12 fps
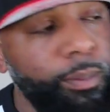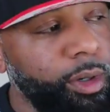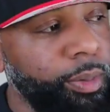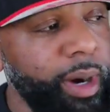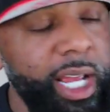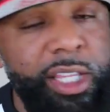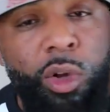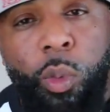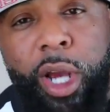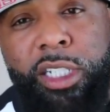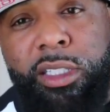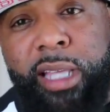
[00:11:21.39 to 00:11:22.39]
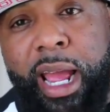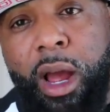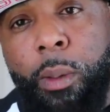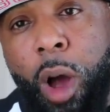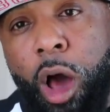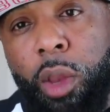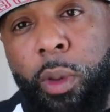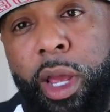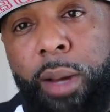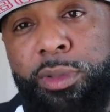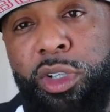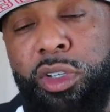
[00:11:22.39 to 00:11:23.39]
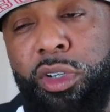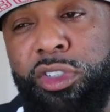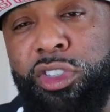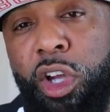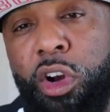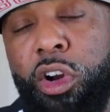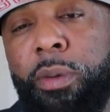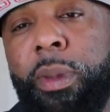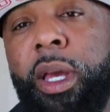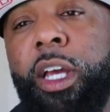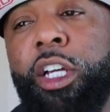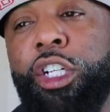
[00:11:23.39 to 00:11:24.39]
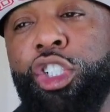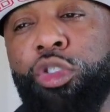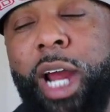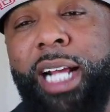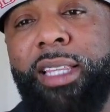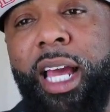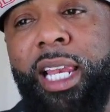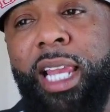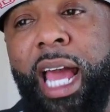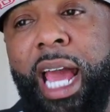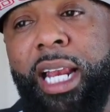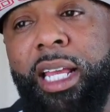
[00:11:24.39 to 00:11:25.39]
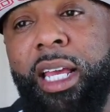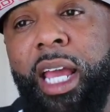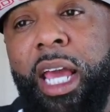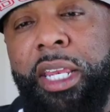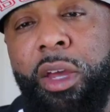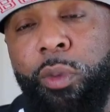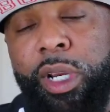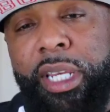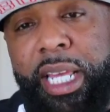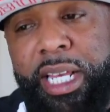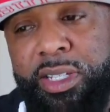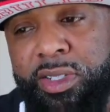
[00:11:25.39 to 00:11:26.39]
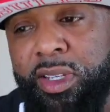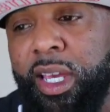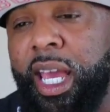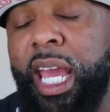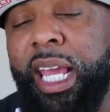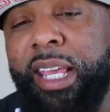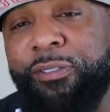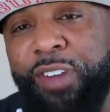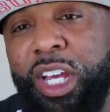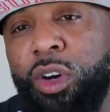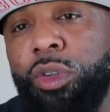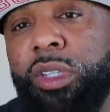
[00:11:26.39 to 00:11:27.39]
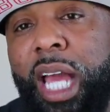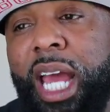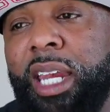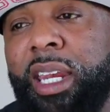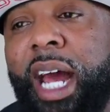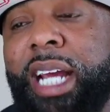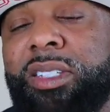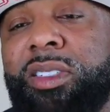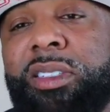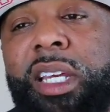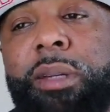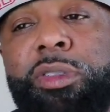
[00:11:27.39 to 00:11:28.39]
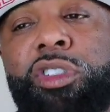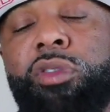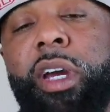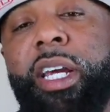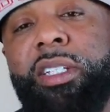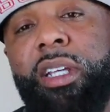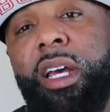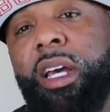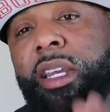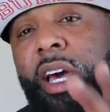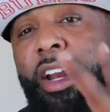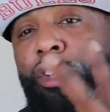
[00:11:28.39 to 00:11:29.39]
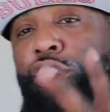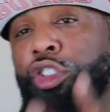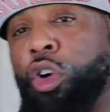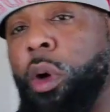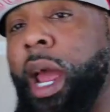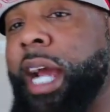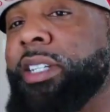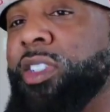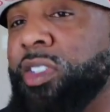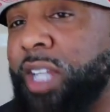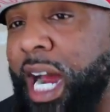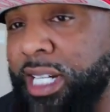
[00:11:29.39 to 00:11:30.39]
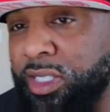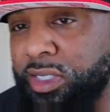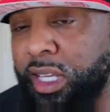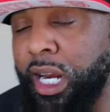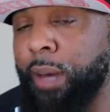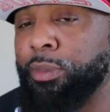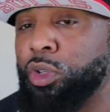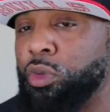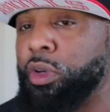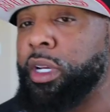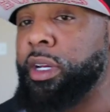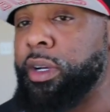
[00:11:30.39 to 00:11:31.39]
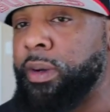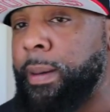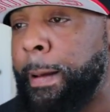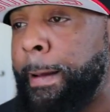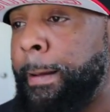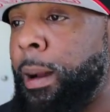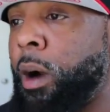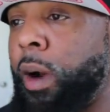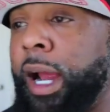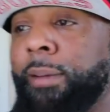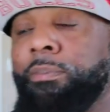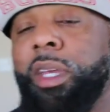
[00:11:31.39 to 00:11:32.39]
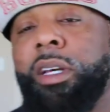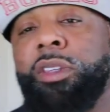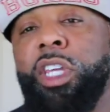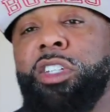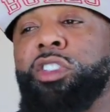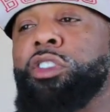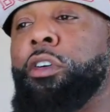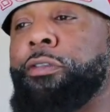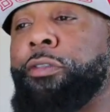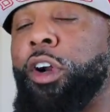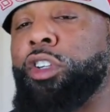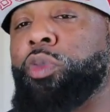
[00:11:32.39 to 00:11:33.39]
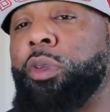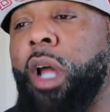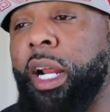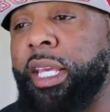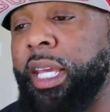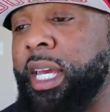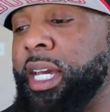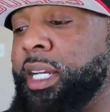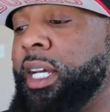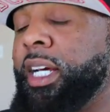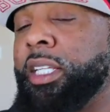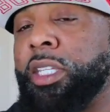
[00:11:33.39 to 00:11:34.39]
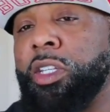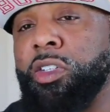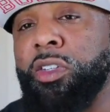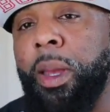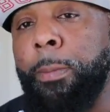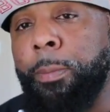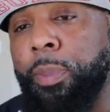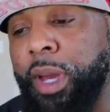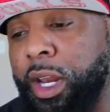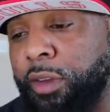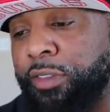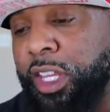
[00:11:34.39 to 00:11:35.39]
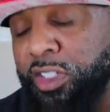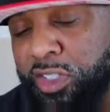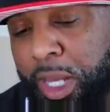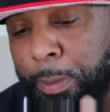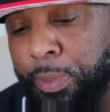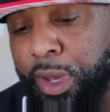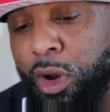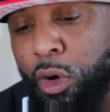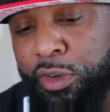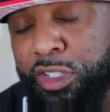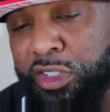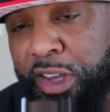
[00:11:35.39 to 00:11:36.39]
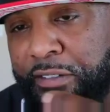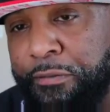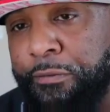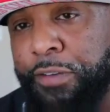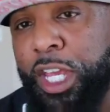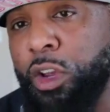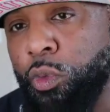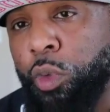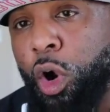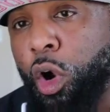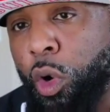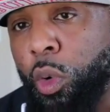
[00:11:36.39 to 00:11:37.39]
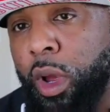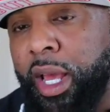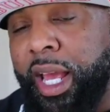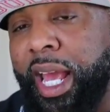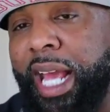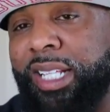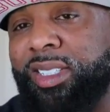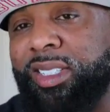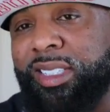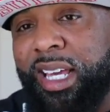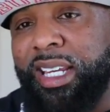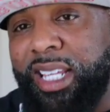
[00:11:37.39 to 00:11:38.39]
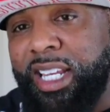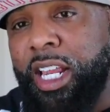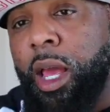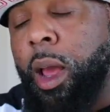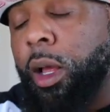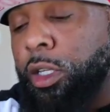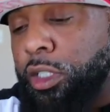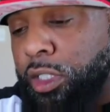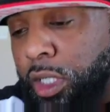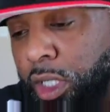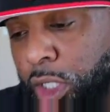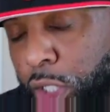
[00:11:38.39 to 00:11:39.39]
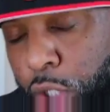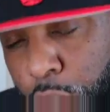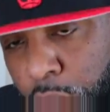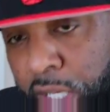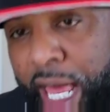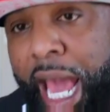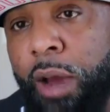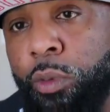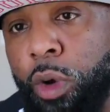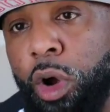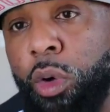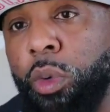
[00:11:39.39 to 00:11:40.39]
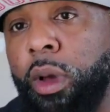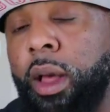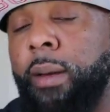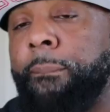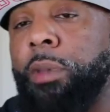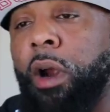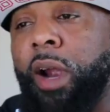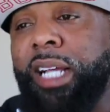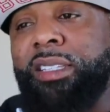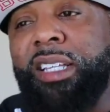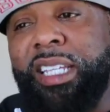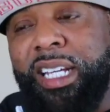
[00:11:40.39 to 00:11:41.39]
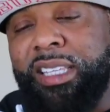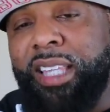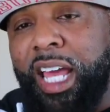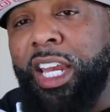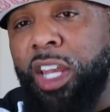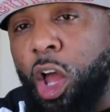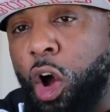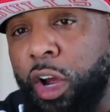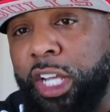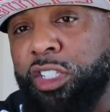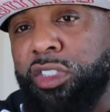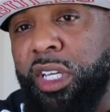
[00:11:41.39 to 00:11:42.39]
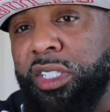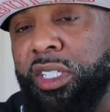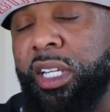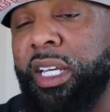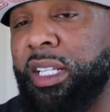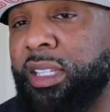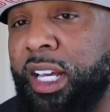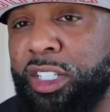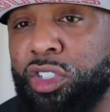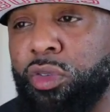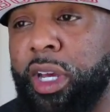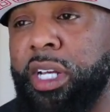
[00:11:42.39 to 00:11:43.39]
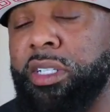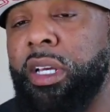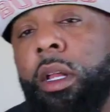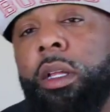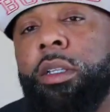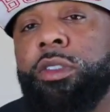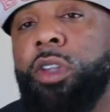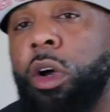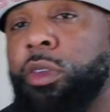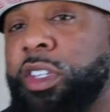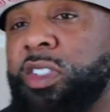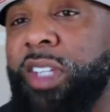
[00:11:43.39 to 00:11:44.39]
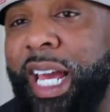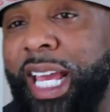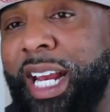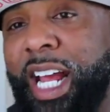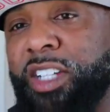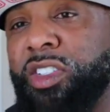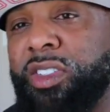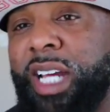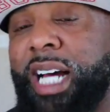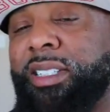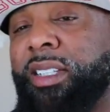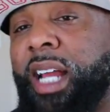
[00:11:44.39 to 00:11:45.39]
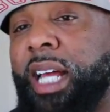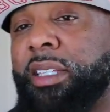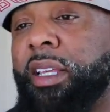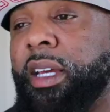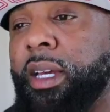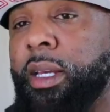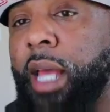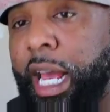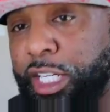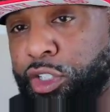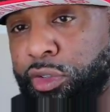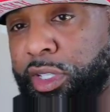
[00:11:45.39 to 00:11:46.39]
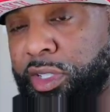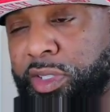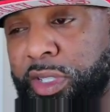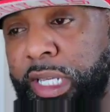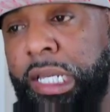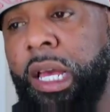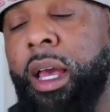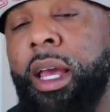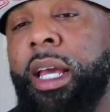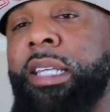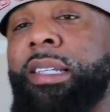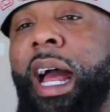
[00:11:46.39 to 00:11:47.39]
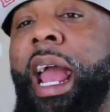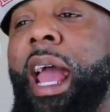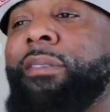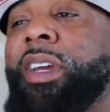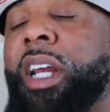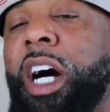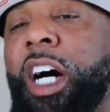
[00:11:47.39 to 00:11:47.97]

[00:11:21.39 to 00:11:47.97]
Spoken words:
bringing the weight down all the way up to your sternum, contract that lat, and then release and feel that nice deep stretch. Now there's 2 exercises that I'm doing here. All right. This is the first one. Again, this is a bent over. This is a V row extended lat row. All right, to get that long extension and get that stretch. So the second exercise that I did, as you can see, is I have an